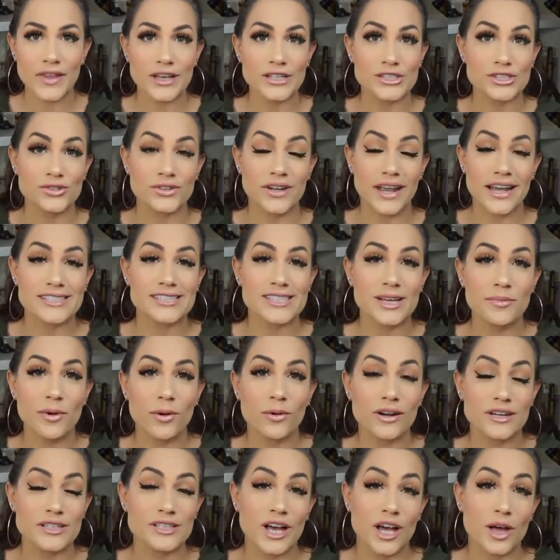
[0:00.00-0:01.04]
So next up, I
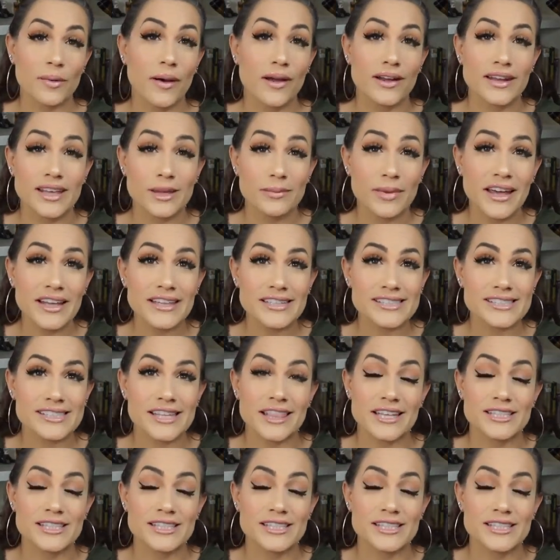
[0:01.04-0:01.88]
want to talk about Ebates.